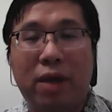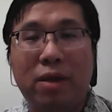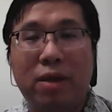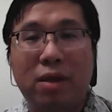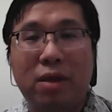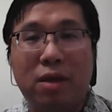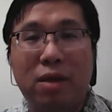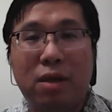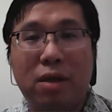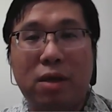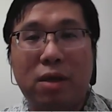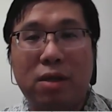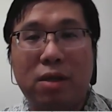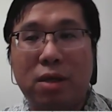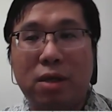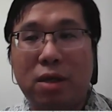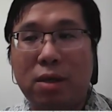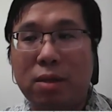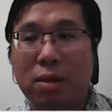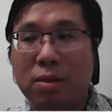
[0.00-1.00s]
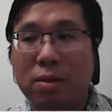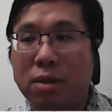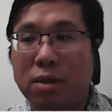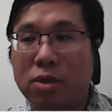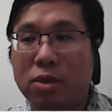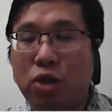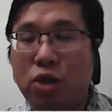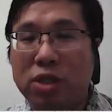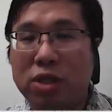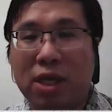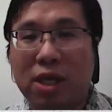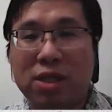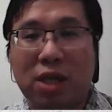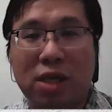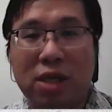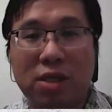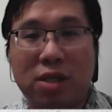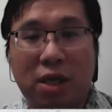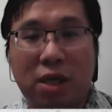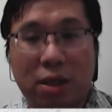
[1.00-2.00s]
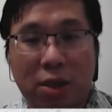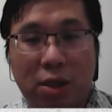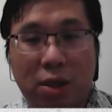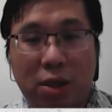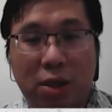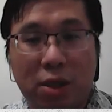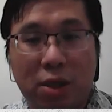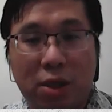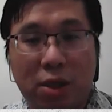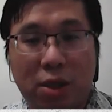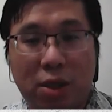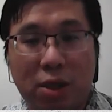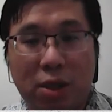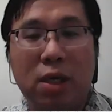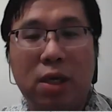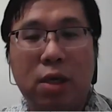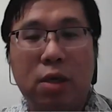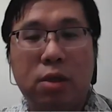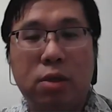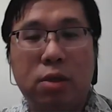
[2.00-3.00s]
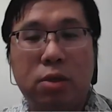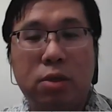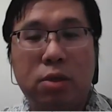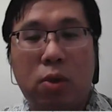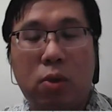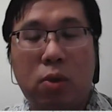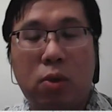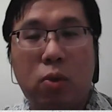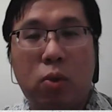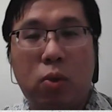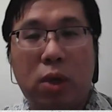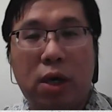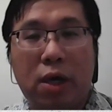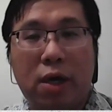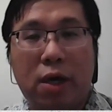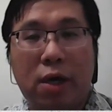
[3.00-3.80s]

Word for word: and the trends are actually getting worse. So